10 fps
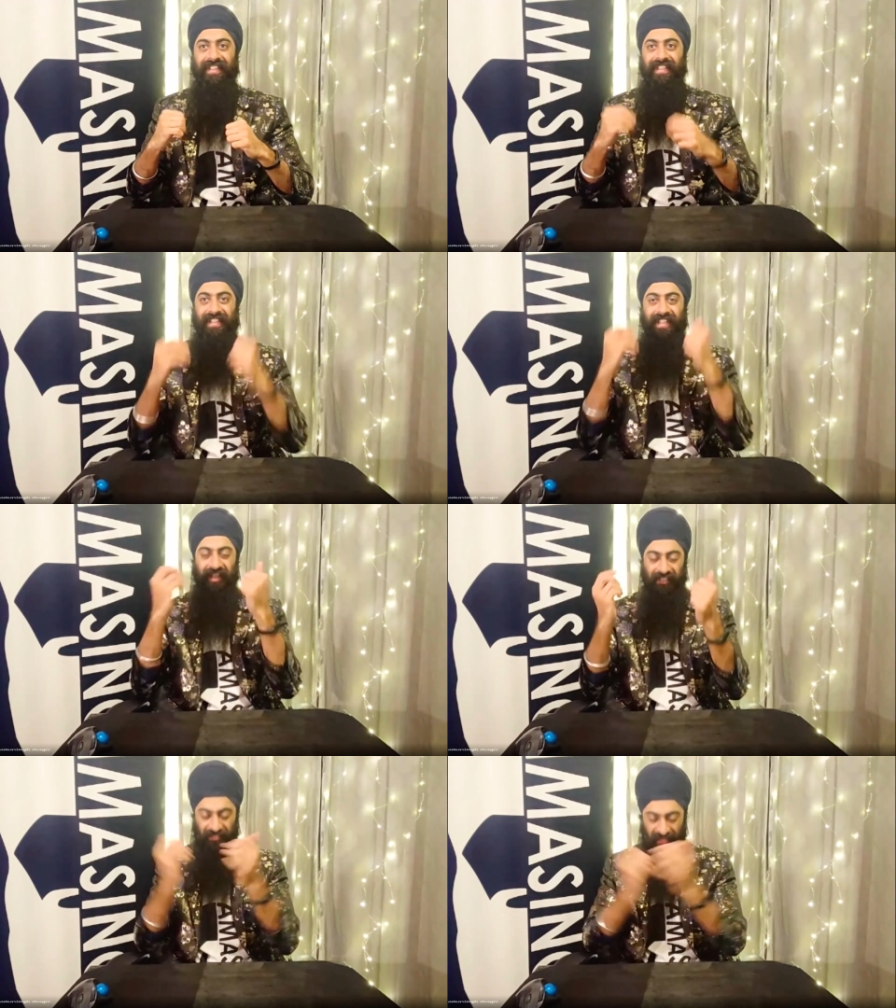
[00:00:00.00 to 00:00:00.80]
Thank
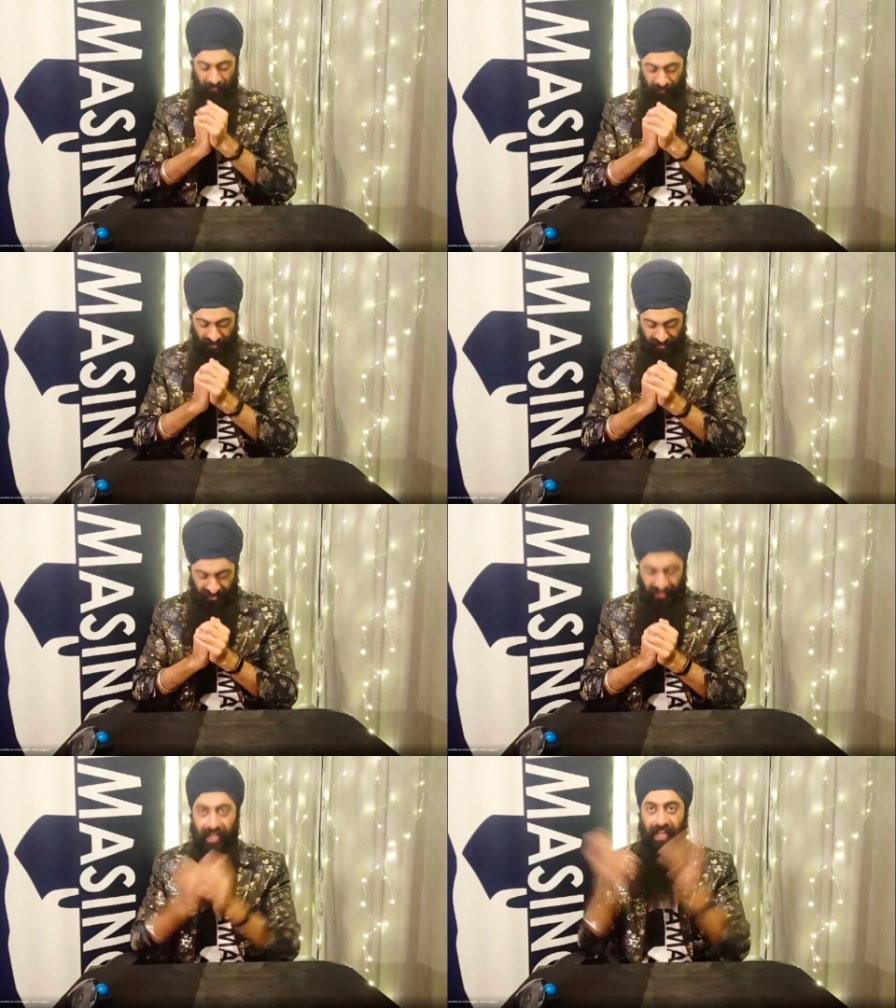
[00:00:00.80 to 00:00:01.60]
you very much.
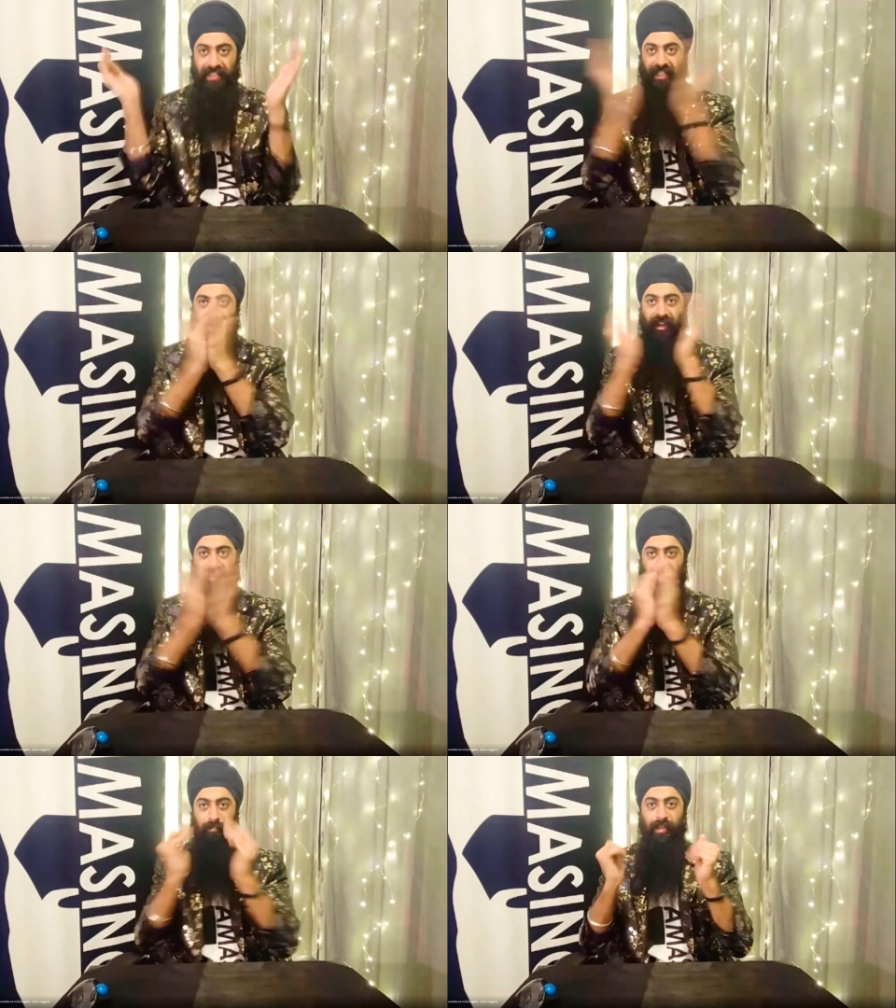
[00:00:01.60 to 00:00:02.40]
I see a lot of
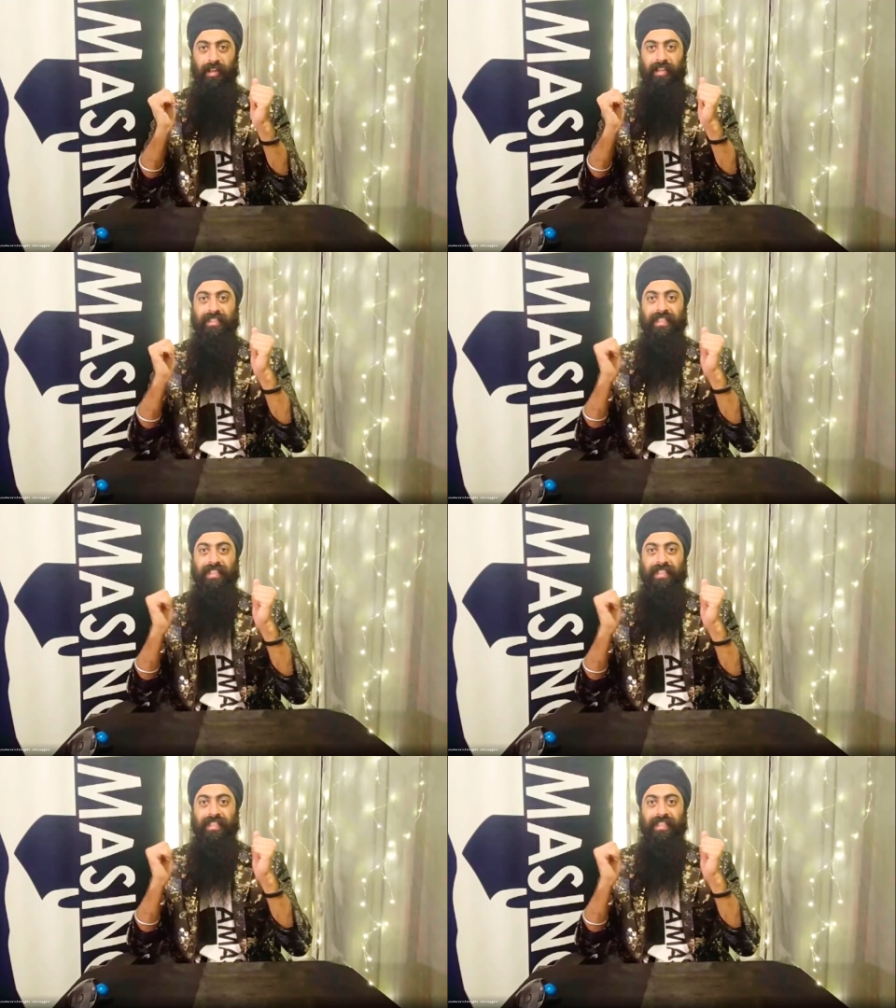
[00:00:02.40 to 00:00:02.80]
applause.